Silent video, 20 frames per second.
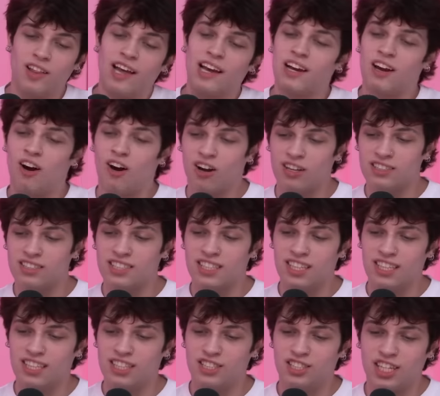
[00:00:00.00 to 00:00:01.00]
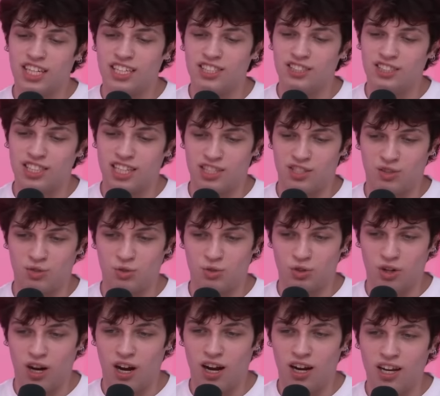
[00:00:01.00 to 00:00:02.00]
that constantly changes as you
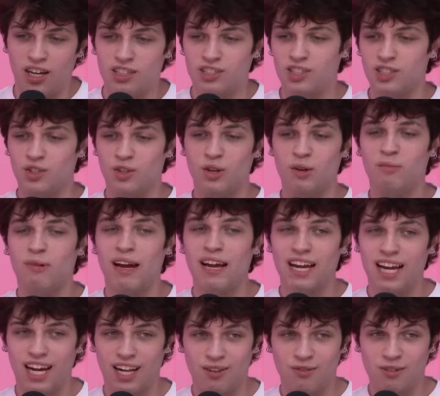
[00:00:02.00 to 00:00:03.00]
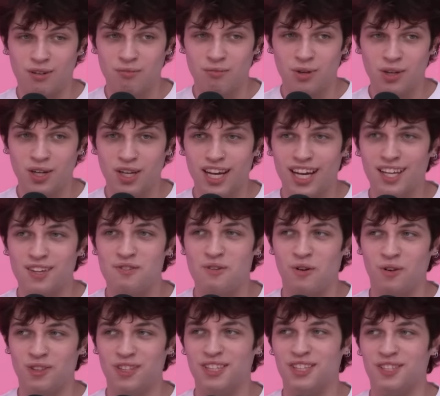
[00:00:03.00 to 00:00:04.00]
draw. So like you can buy a coloring book and you
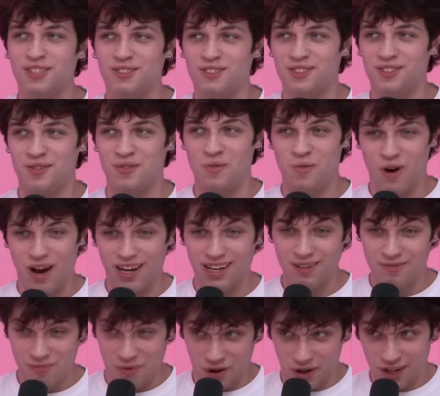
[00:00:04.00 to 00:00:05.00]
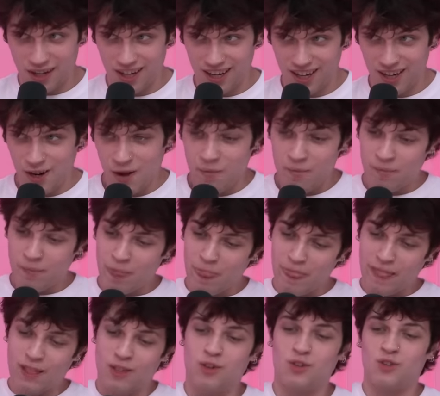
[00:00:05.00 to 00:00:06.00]
only use one marker,
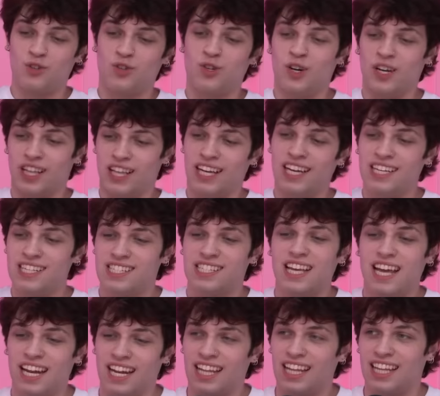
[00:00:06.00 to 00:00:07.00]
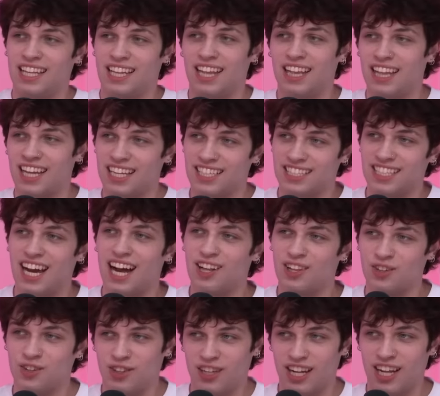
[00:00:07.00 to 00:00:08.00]
and you just go like this, and it like the things
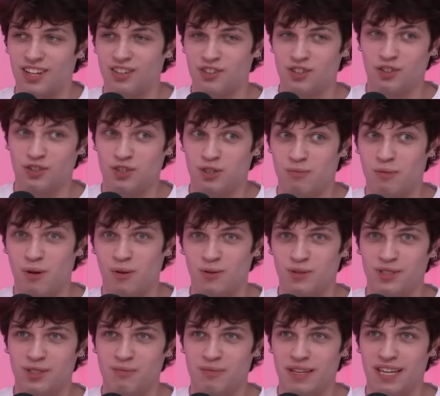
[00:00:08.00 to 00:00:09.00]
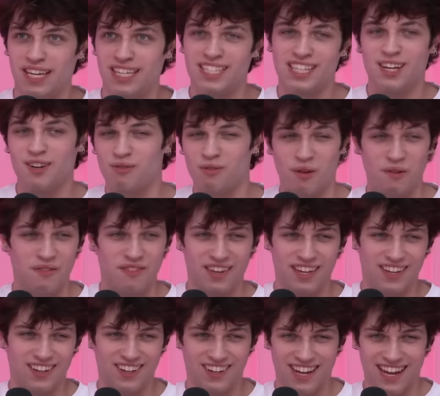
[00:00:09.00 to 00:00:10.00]
color the color they're supposed to be. It's like a
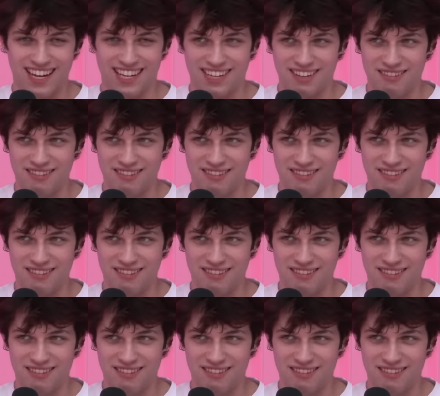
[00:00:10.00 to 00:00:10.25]
reveal kind